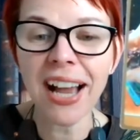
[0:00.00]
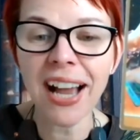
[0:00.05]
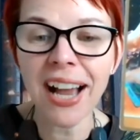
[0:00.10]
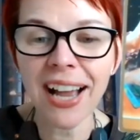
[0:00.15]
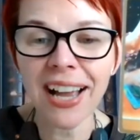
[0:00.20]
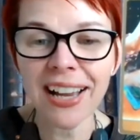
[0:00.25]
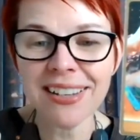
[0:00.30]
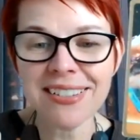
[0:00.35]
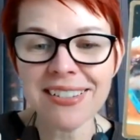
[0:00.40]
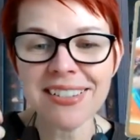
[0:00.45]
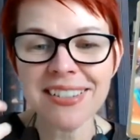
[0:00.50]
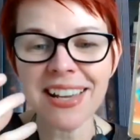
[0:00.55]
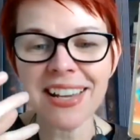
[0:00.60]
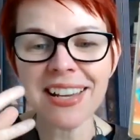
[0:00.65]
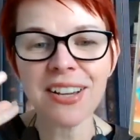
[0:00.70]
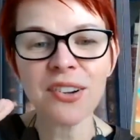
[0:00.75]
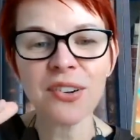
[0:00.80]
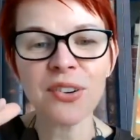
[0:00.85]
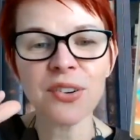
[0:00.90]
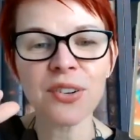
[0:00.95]
and they
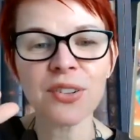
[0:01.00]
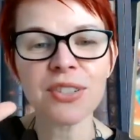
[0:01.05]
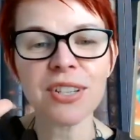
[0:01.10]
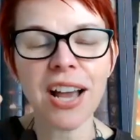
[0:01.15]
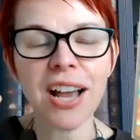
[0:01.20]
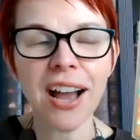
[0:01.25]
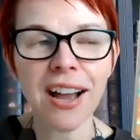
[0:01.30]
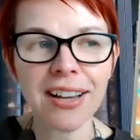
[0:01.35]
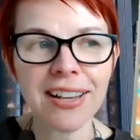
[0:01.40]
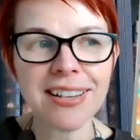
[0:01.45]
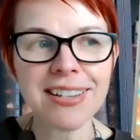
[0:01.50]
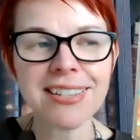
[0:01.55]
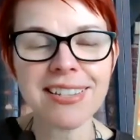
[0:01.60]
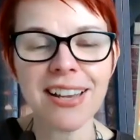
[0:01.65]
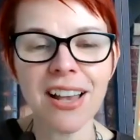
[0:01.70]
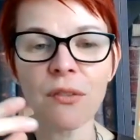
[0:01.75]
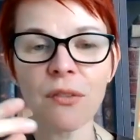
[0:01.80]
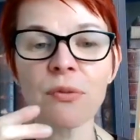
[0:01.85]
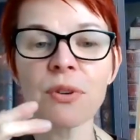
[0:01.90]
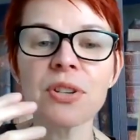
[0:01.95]
called higher self,